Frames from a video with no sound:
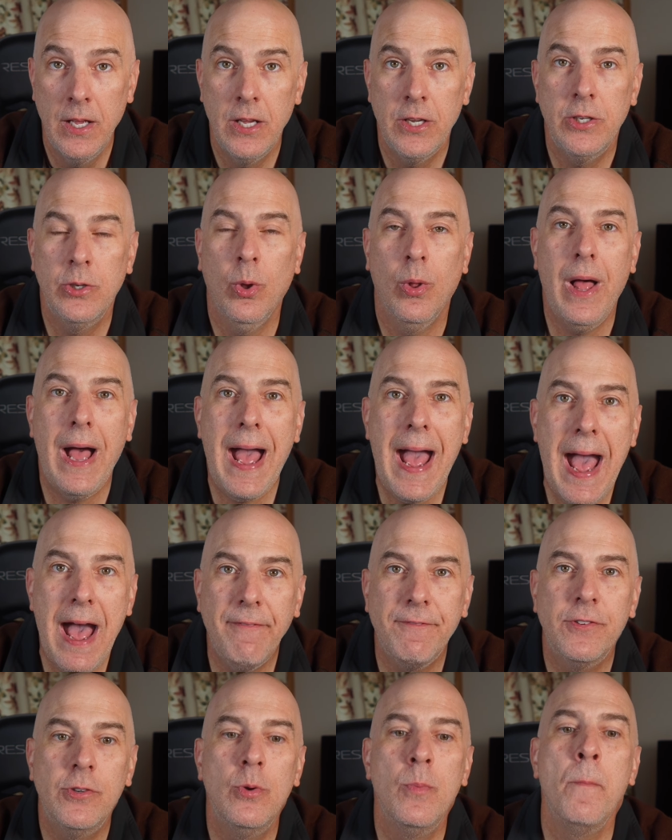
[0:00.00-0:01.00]
you'll
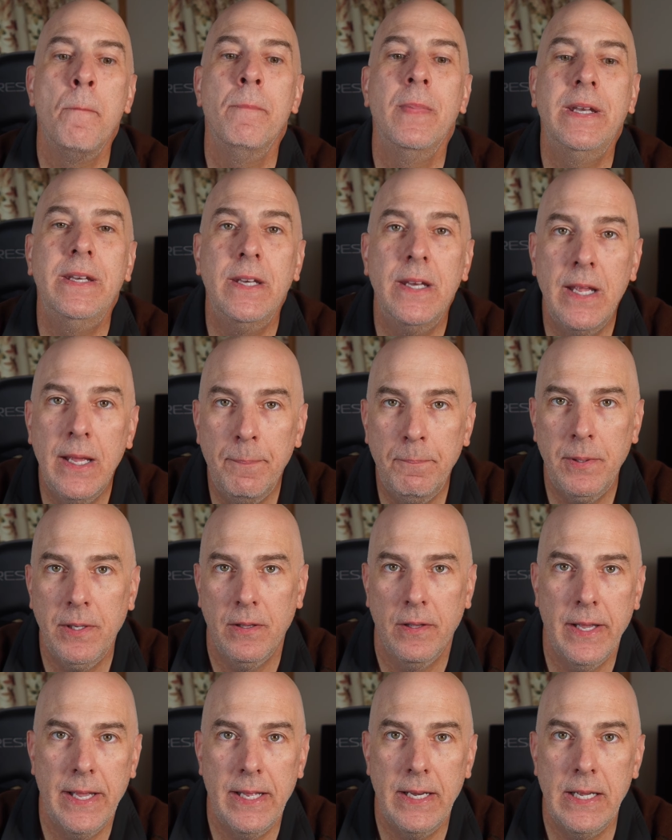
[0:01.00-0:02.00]
have to
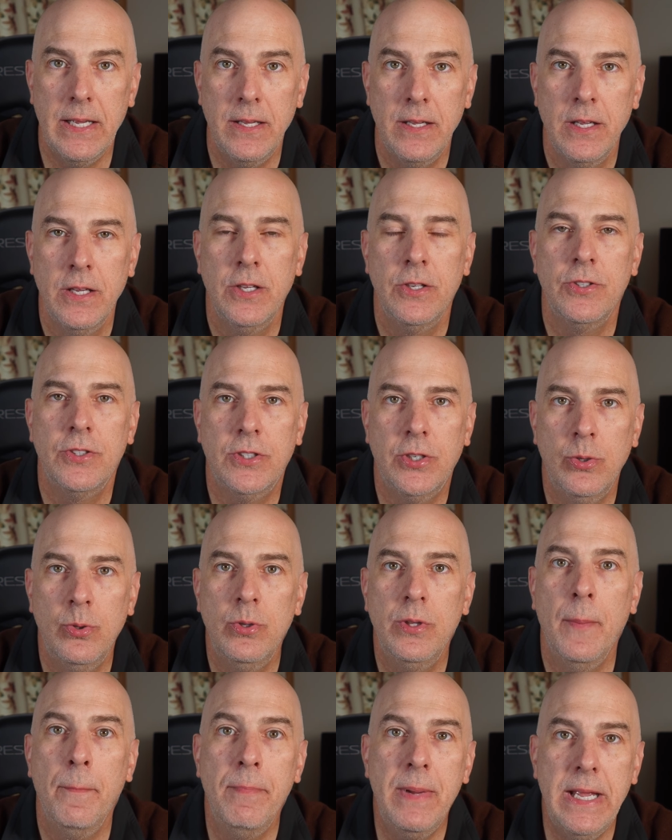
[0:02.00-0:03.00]
manipulate it to
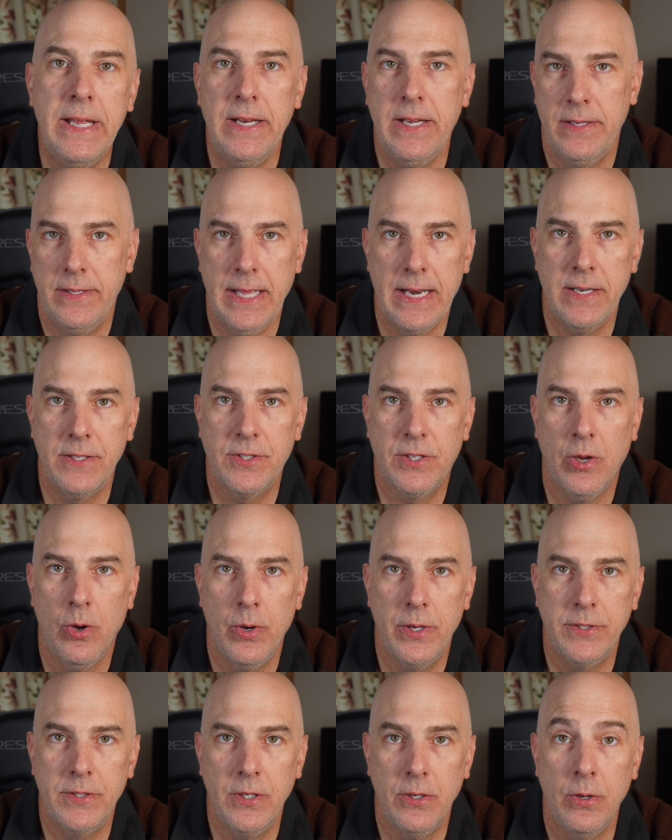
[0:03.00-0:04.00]
the media that it's
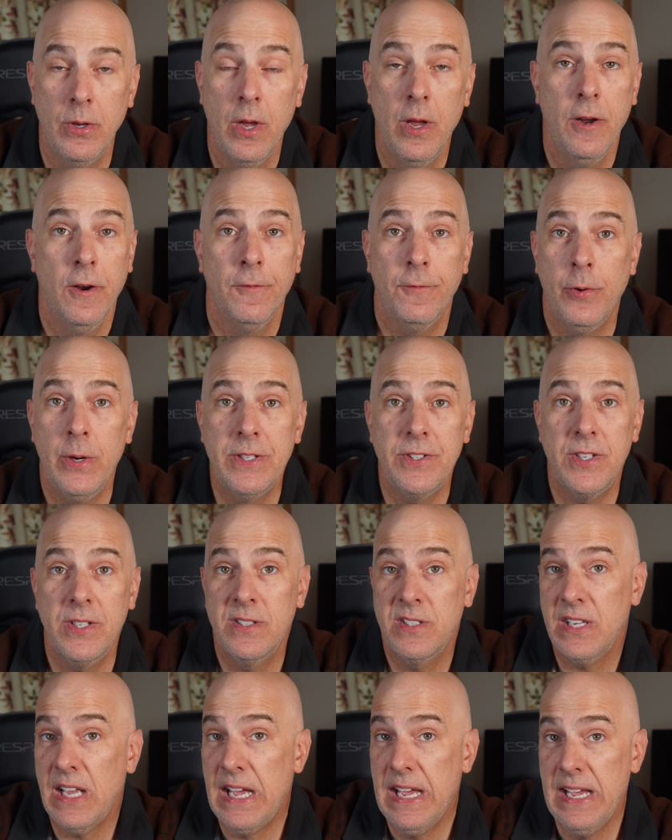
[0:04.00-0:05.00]
going to. For
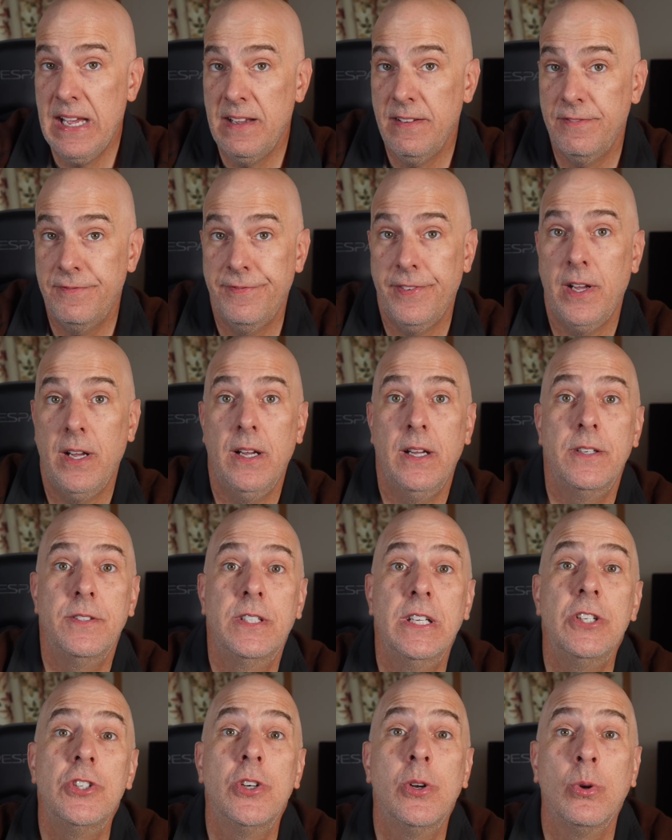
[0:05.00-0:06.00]
instance, I have a
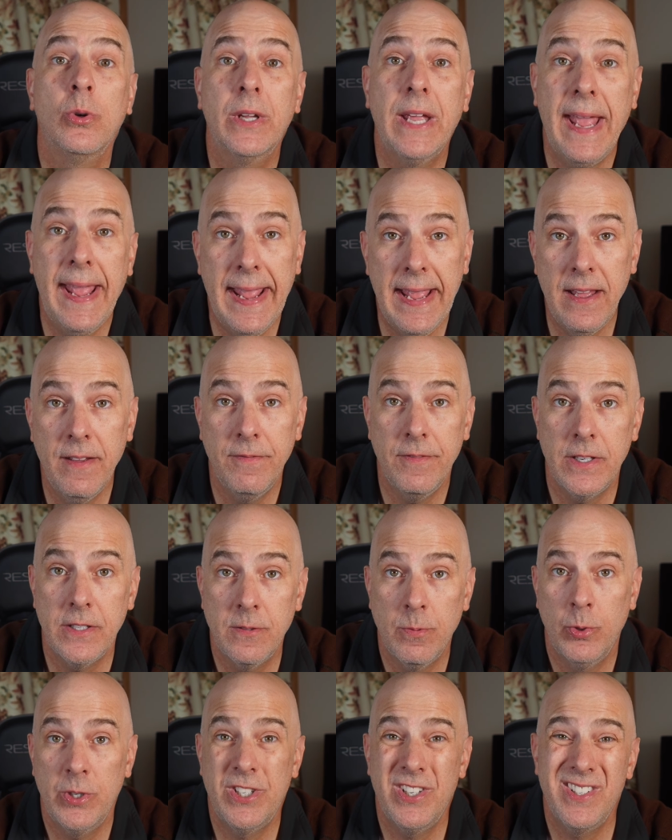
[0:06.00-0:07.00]
digital canvas,
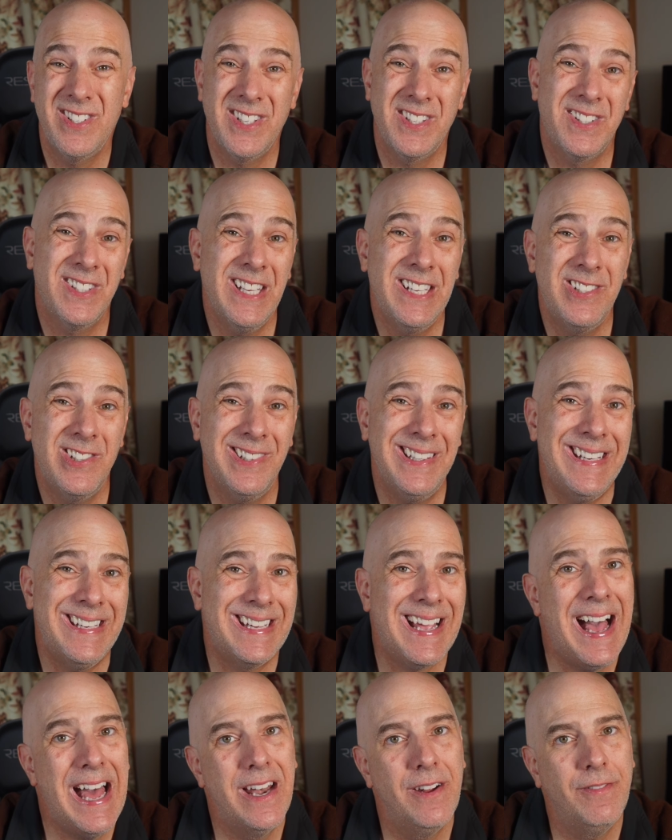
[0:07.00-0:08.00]
which is essentially
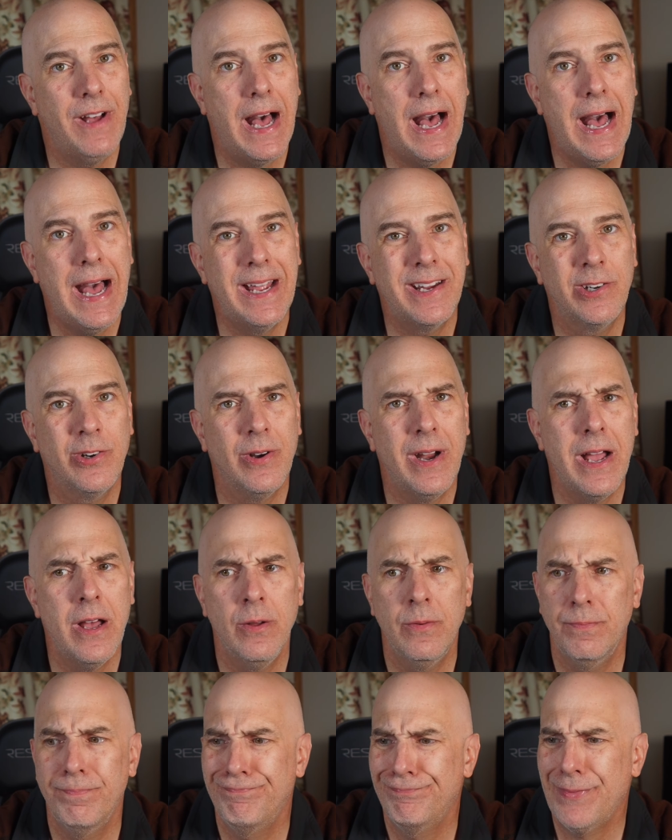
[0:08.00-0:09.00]
kind of a
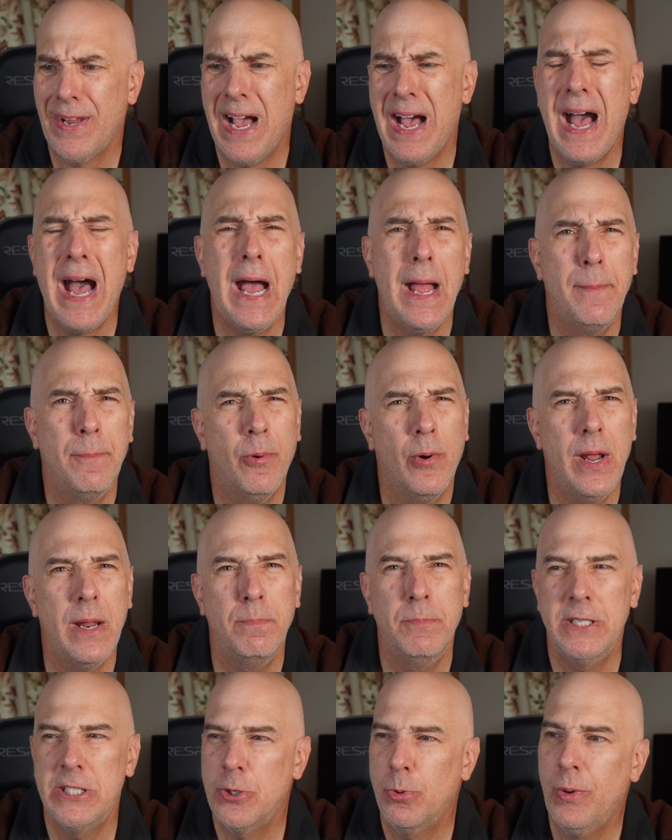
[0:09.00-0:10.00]
hybrid
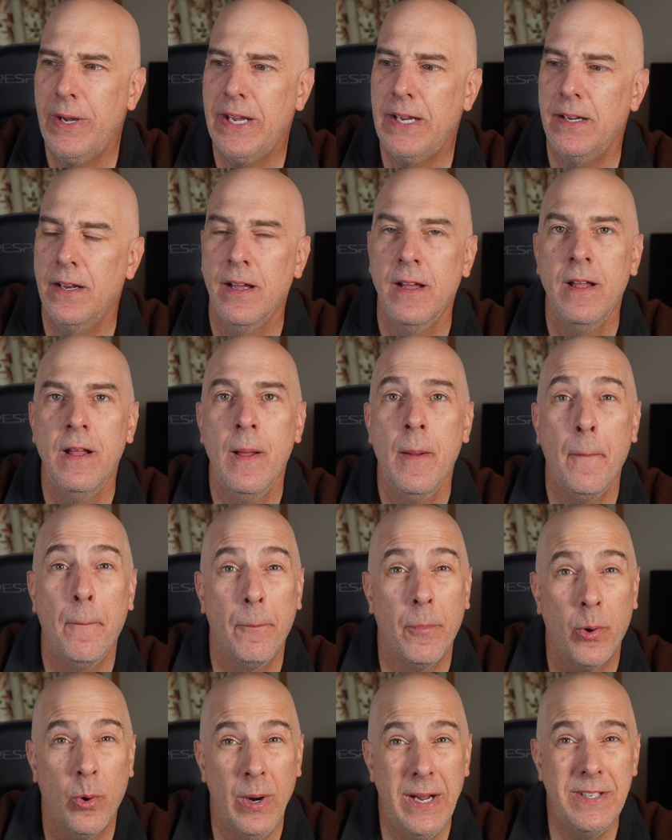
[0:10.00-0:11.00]
between
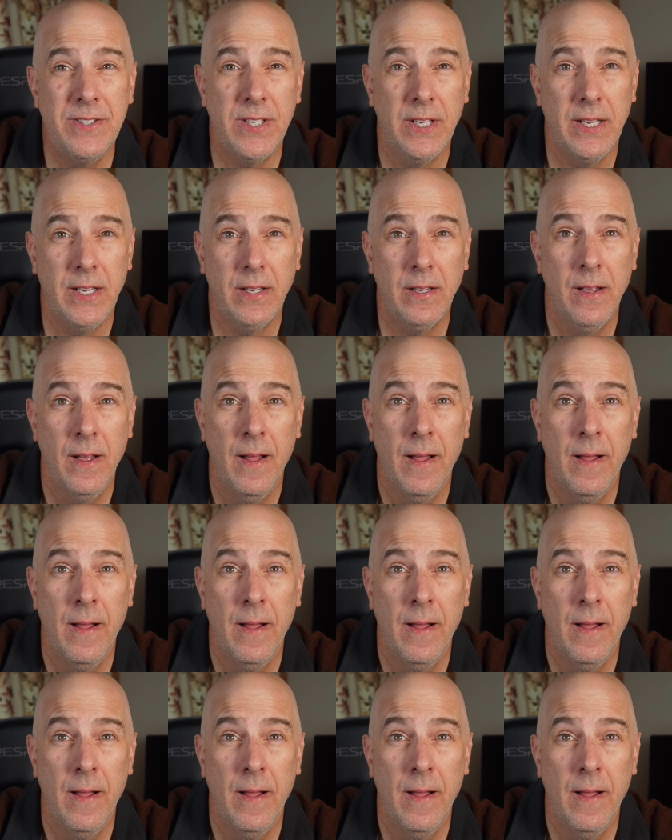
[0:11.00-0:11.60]
printing